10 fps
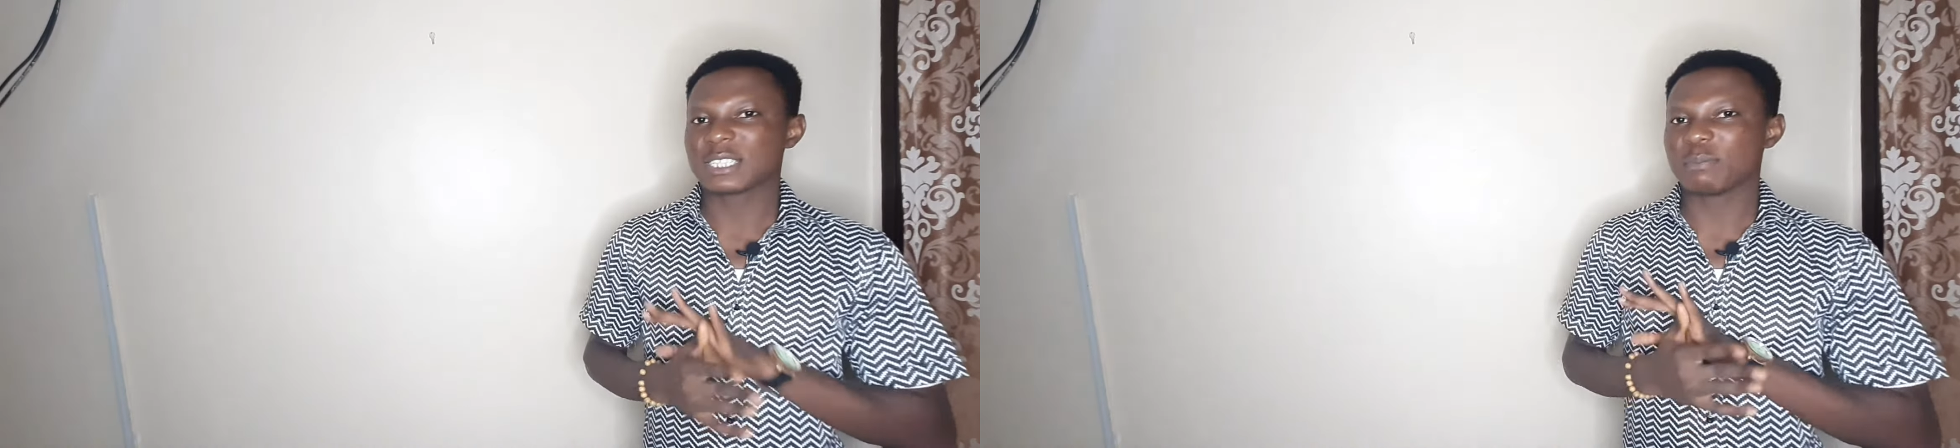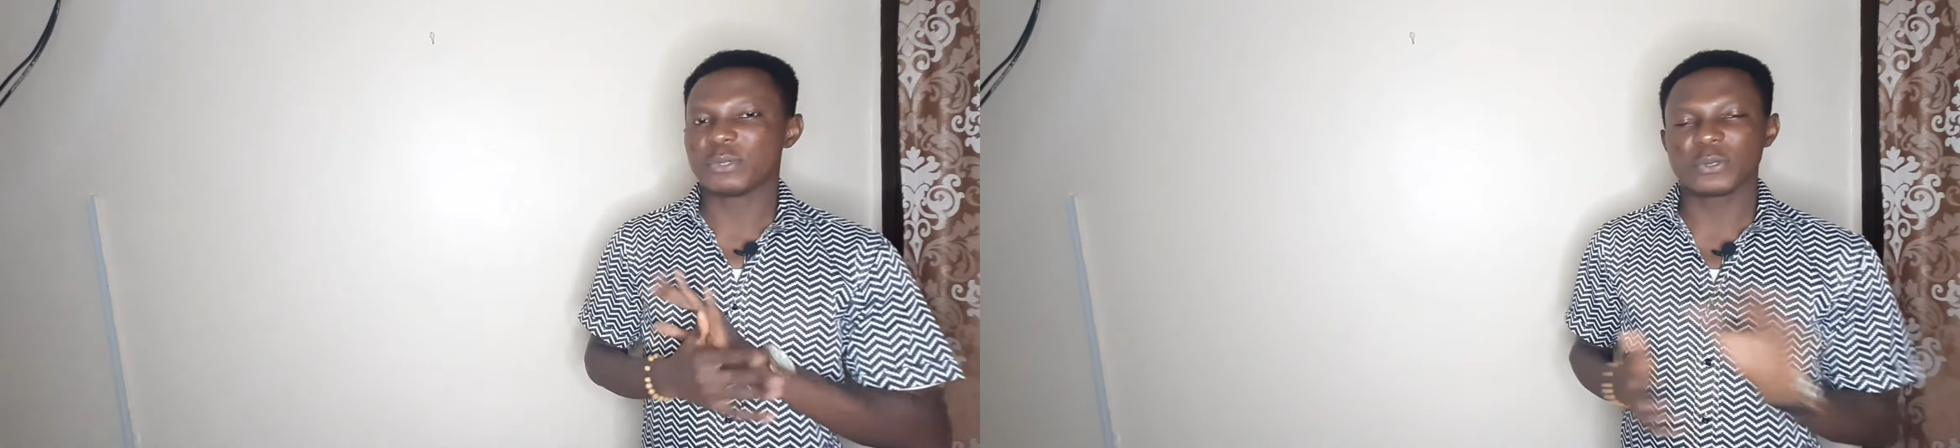
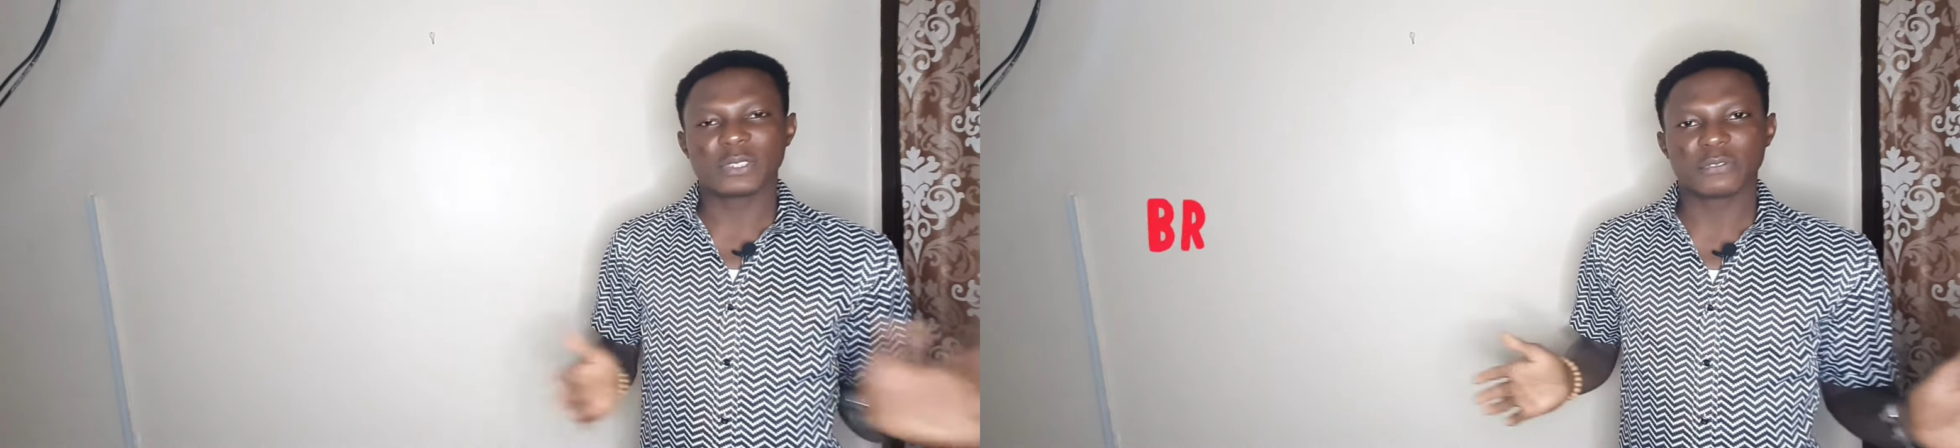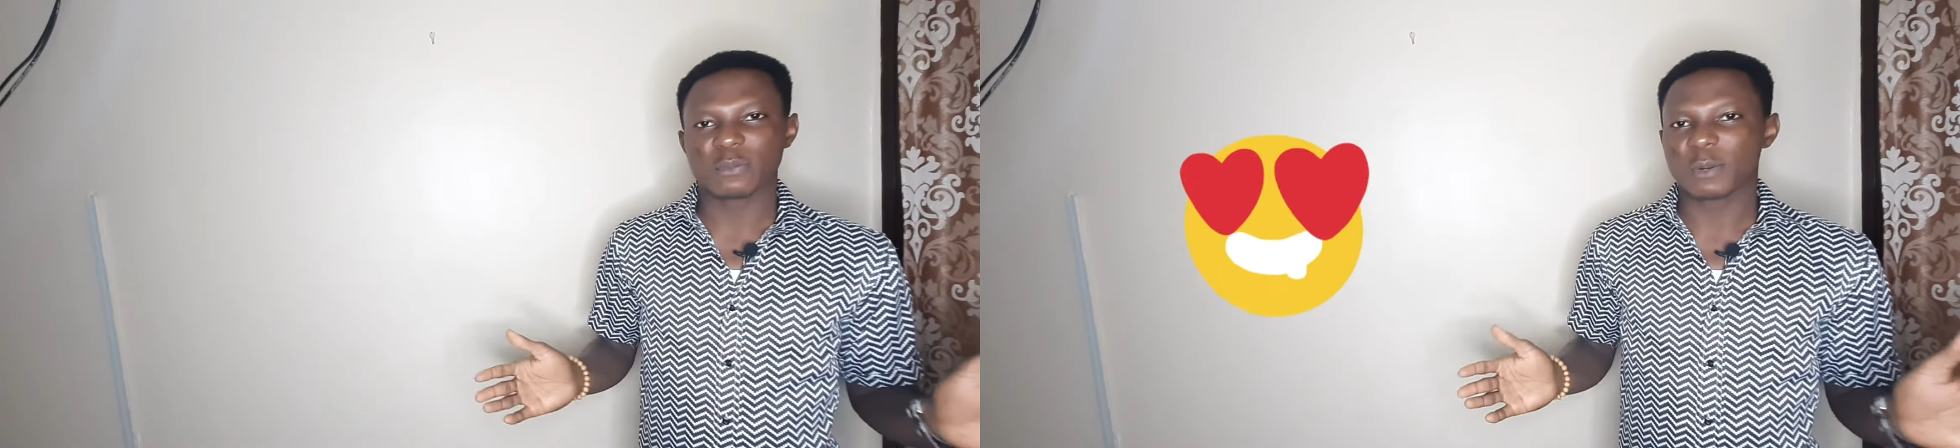
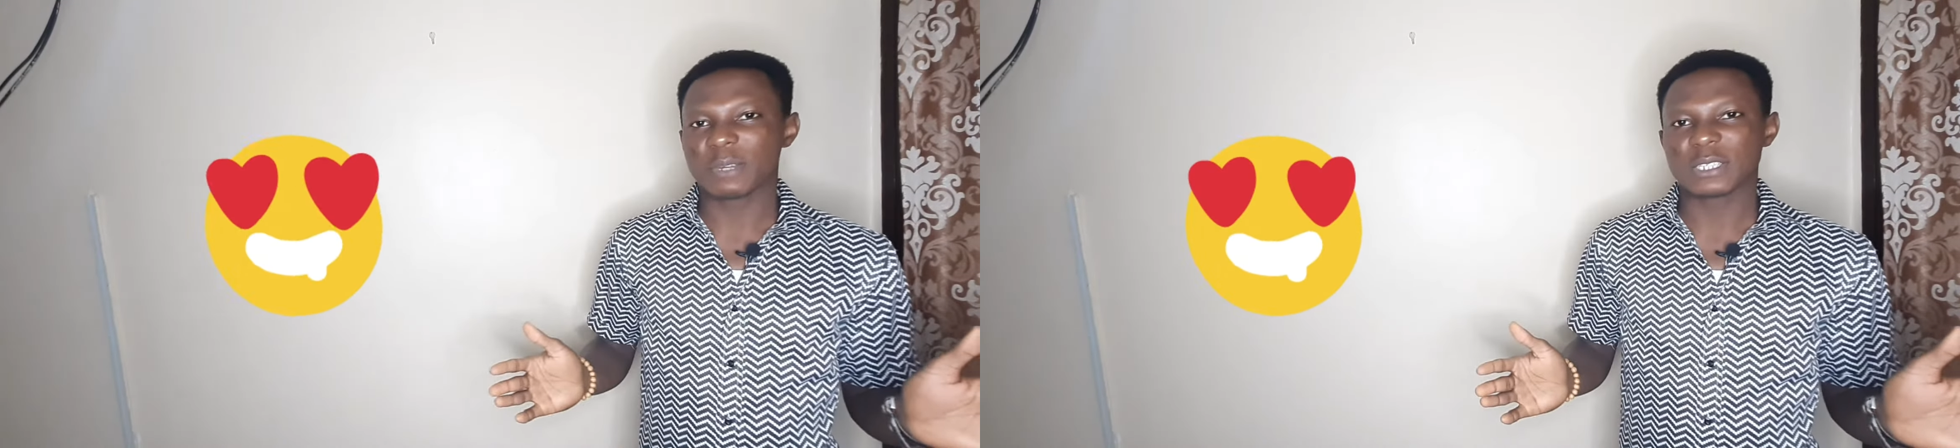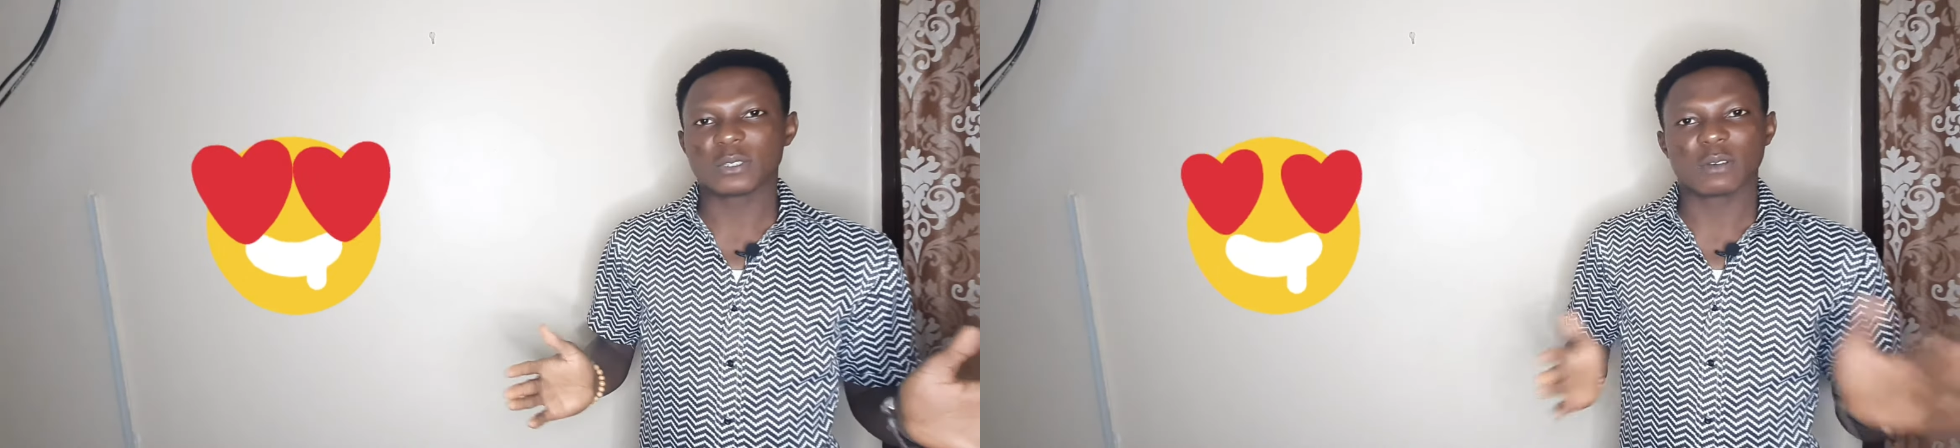beautiful
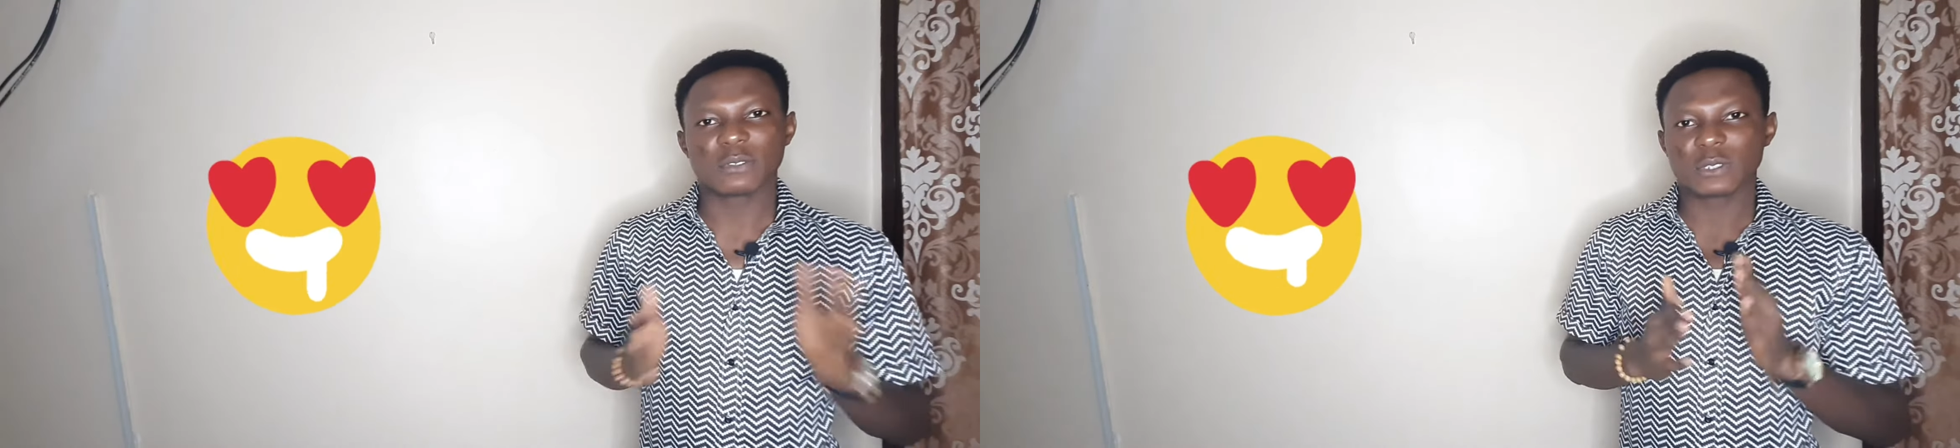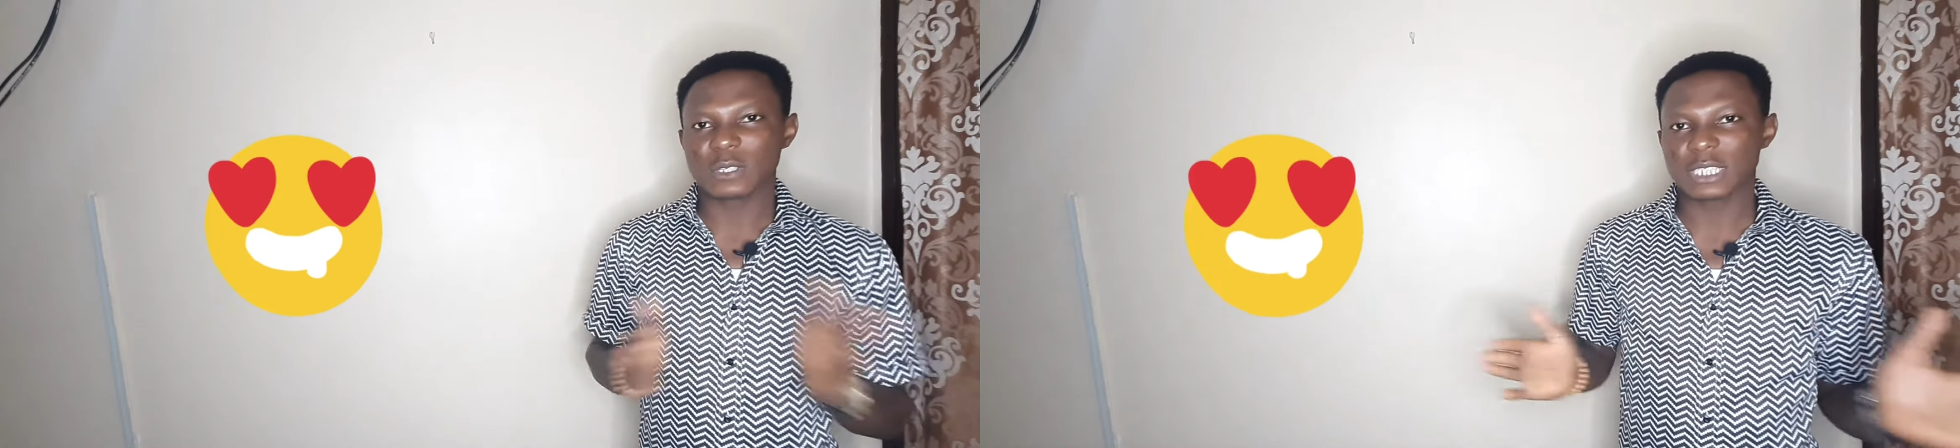moments of
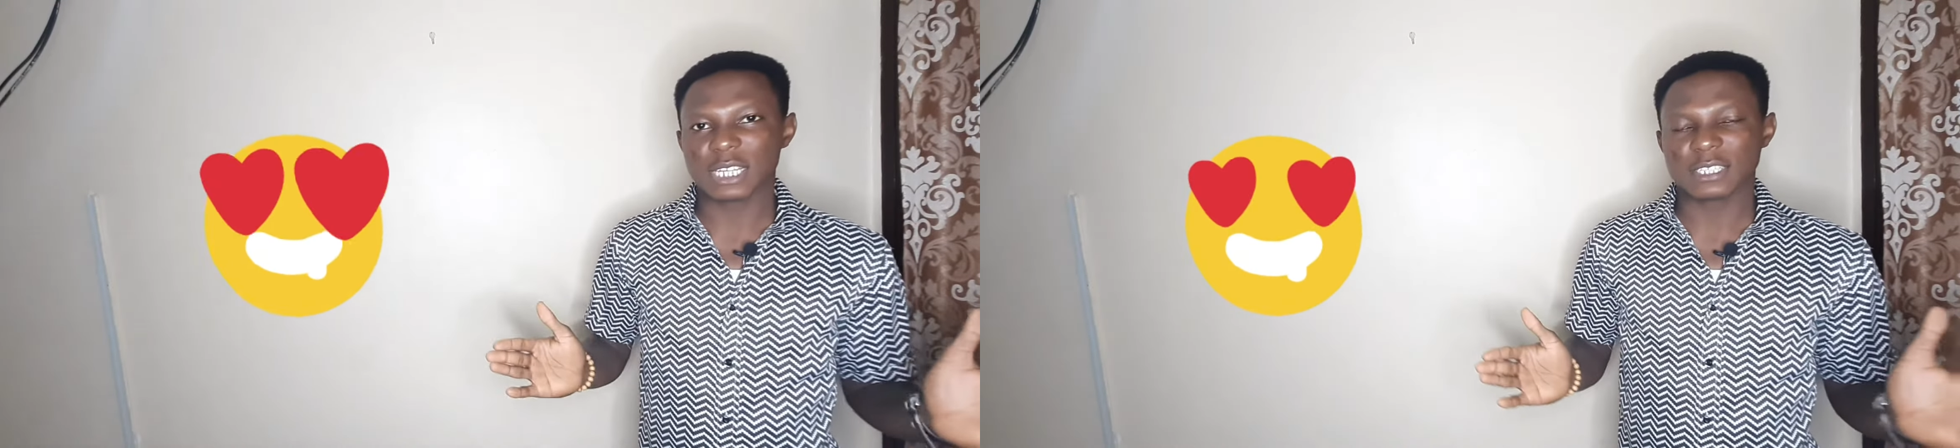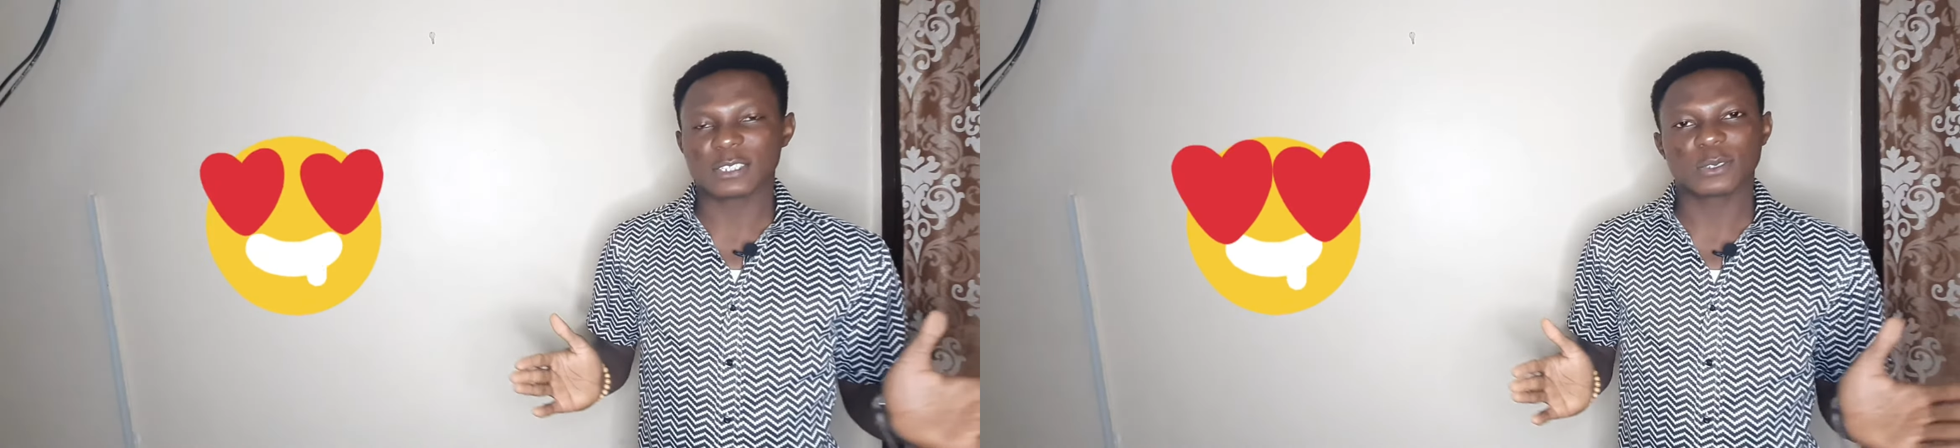sunset